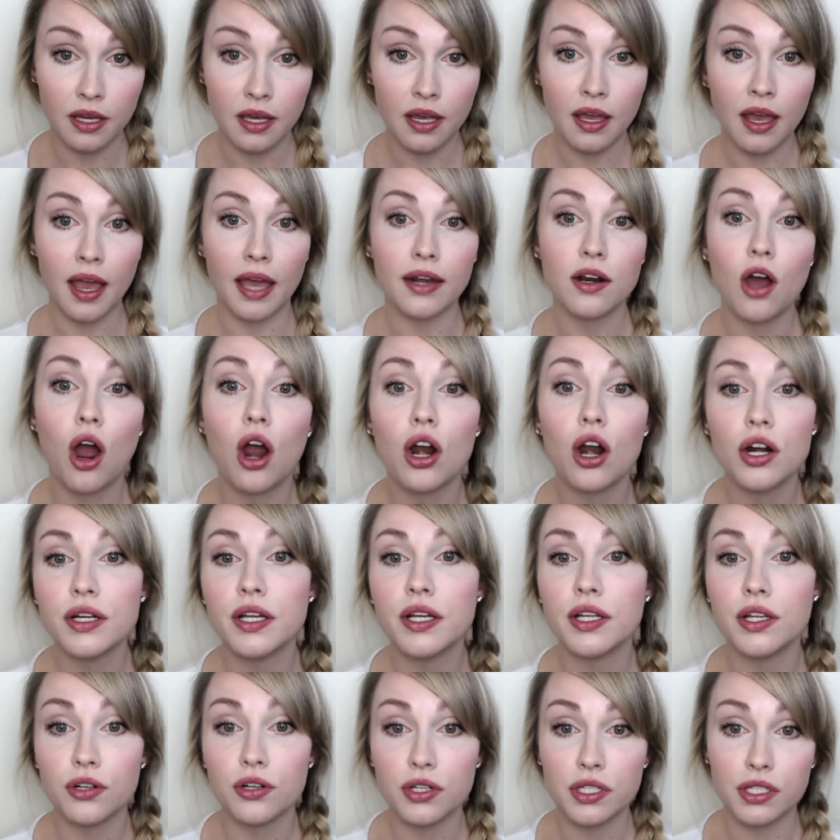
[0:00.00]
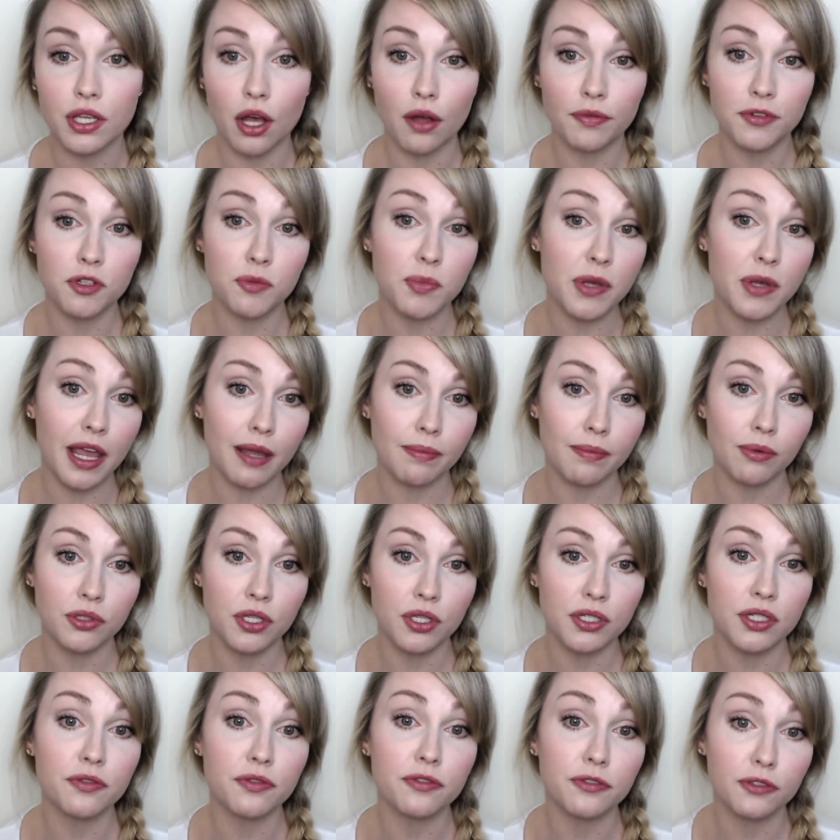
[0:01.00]
And hardening yourself to be able to
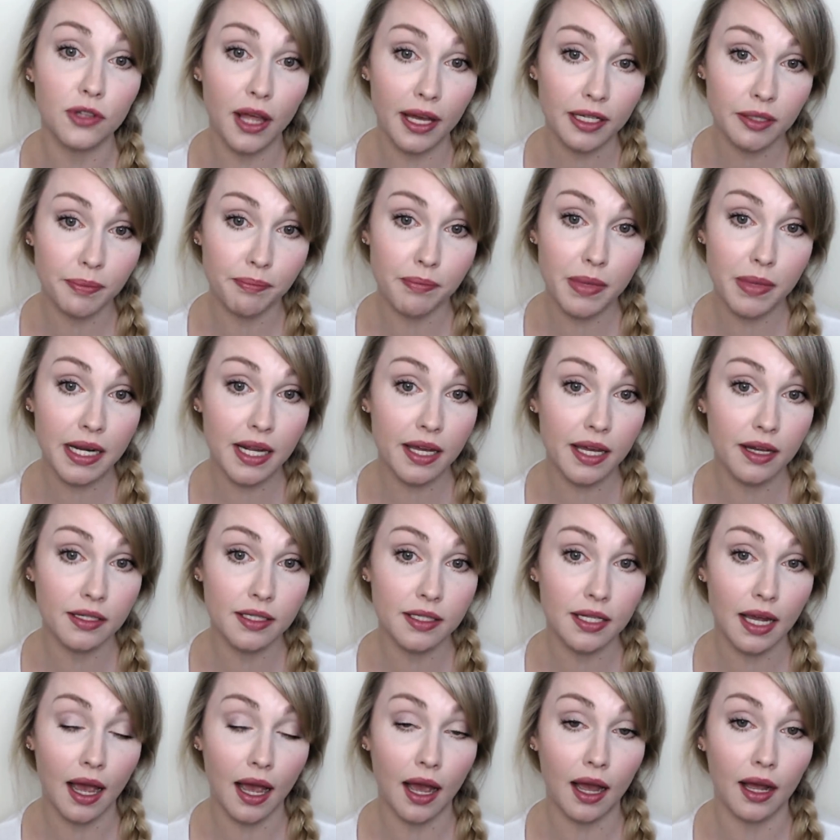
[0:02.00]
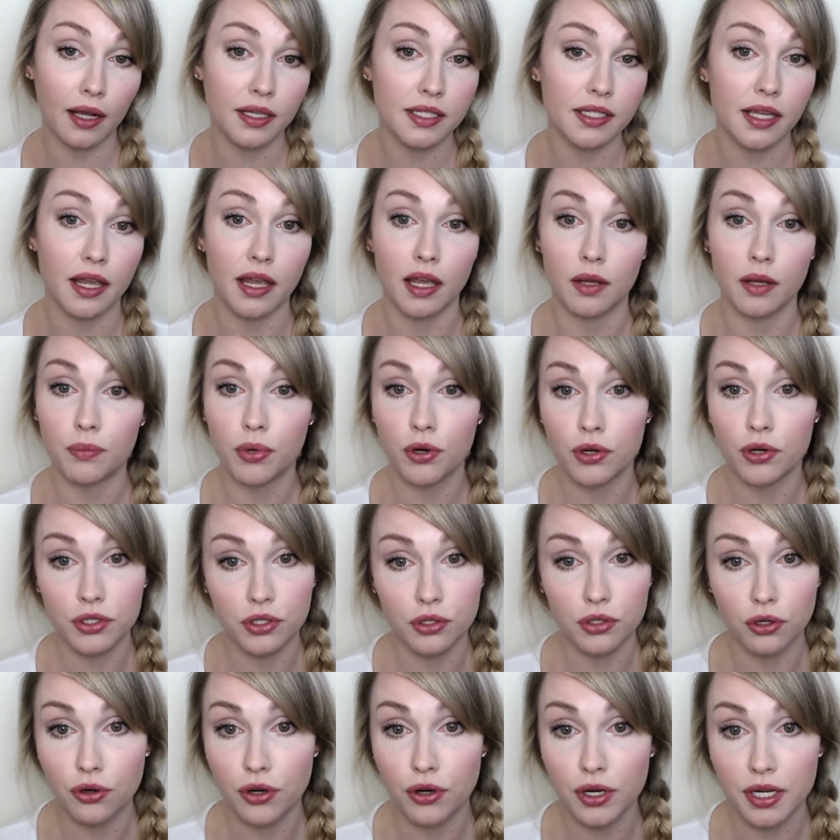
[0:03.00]
deflect media attacks and
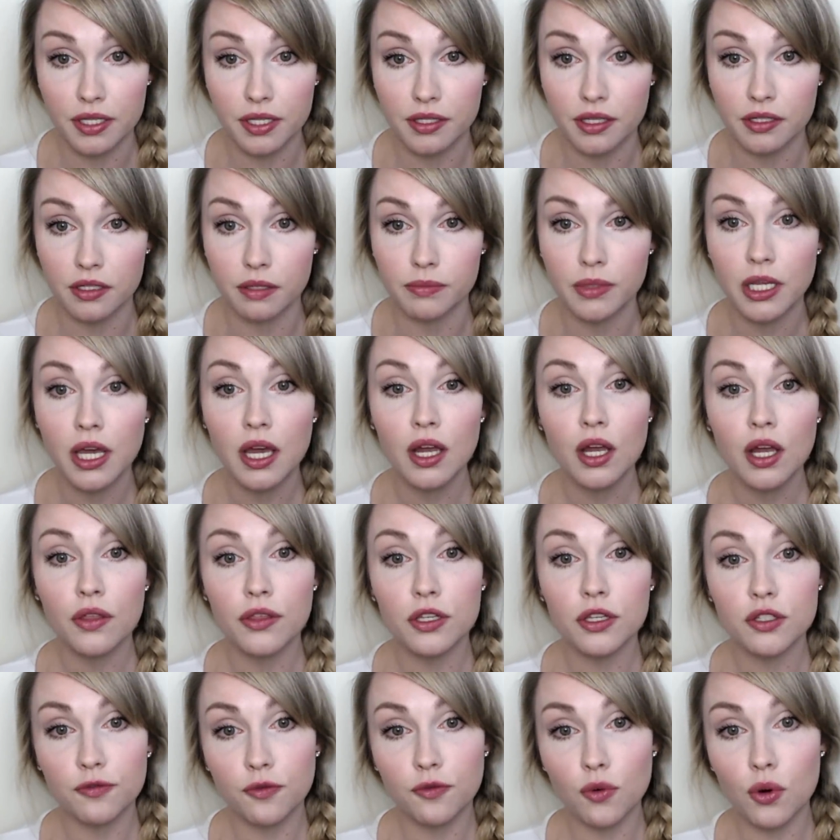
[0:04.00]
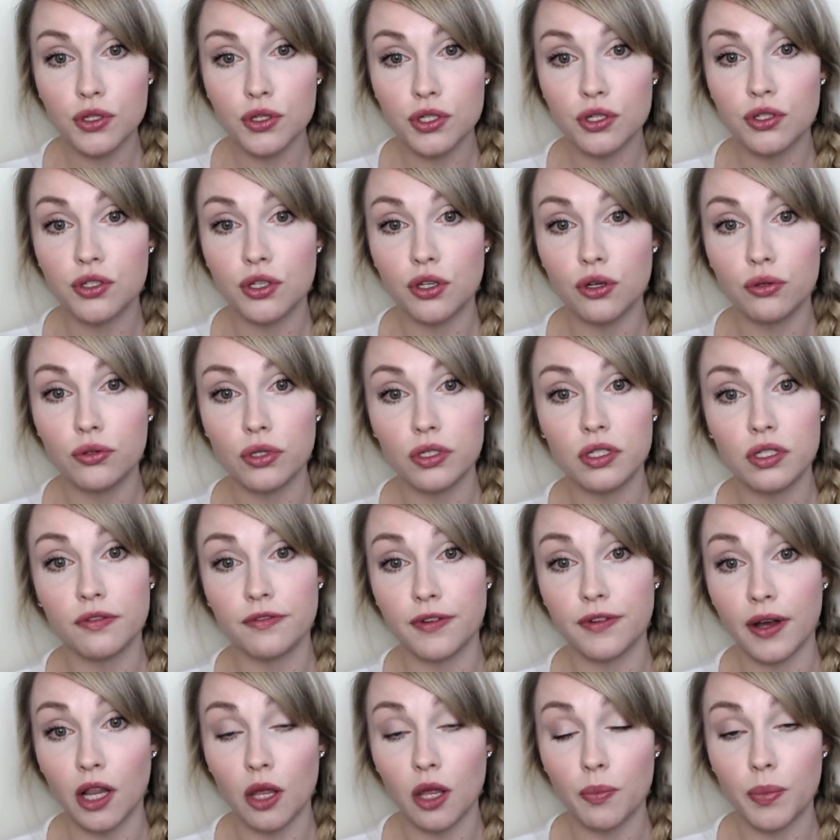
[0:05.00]
personal criticisms, this forces you to
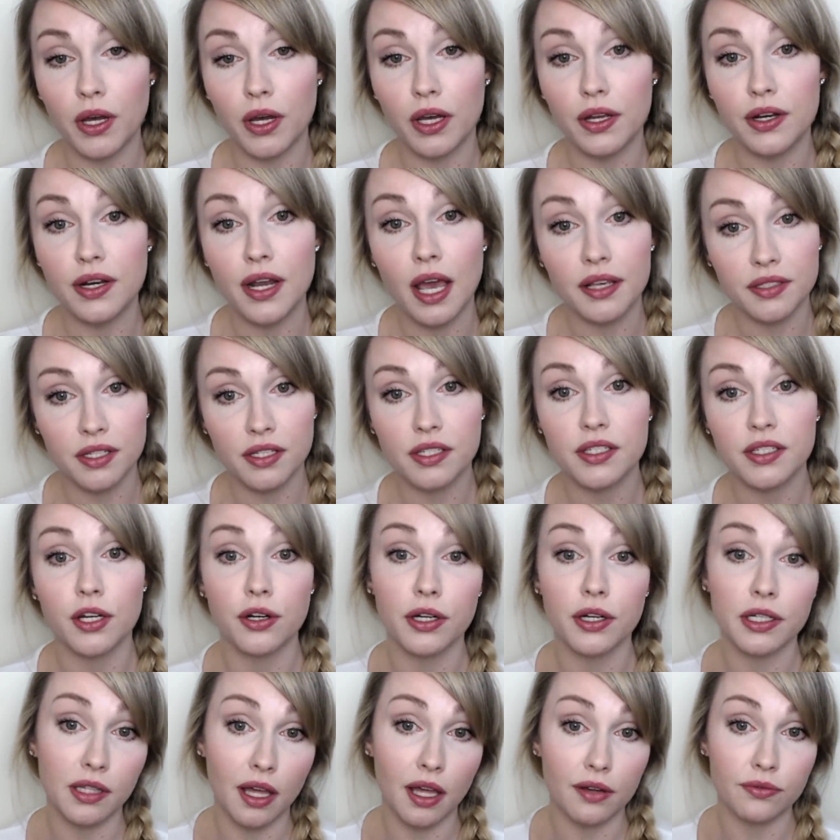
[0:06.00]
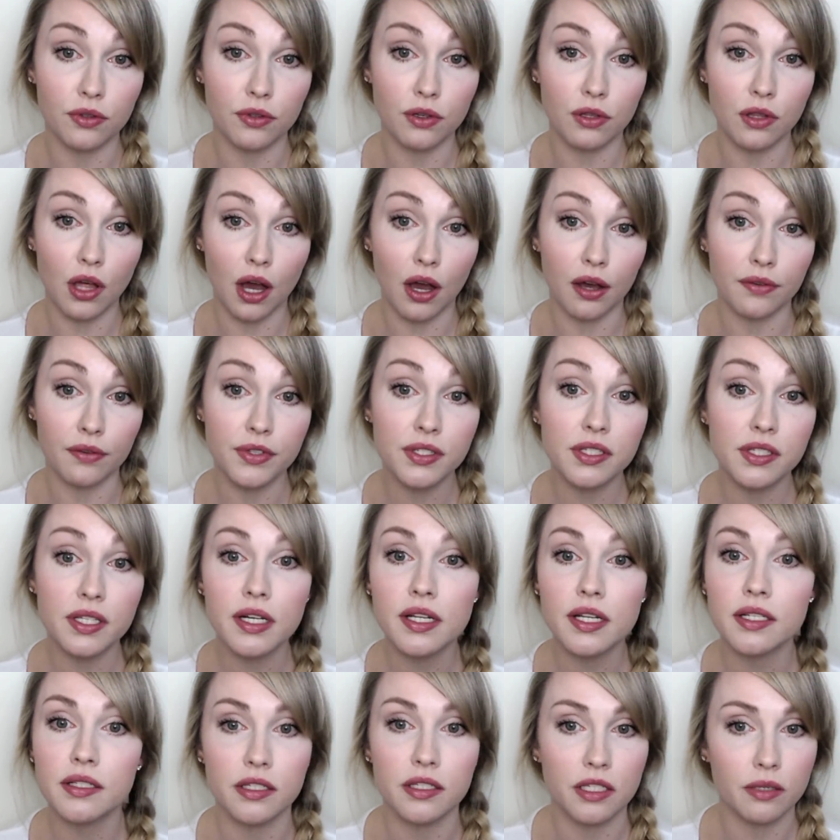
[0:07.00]
develop a necessary level of
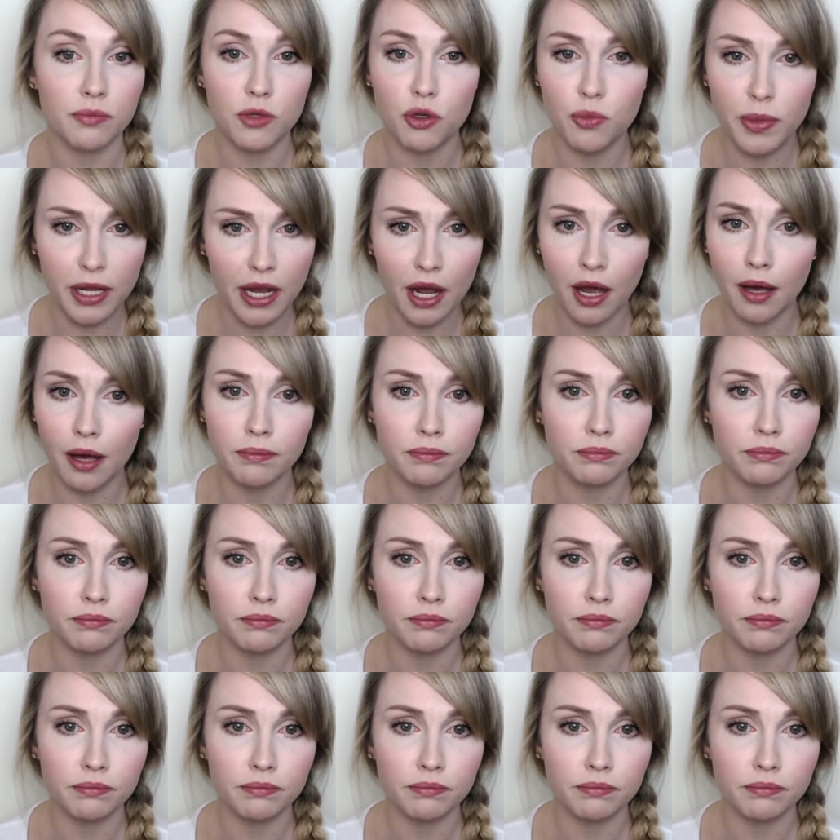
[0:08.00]
cynicism. You become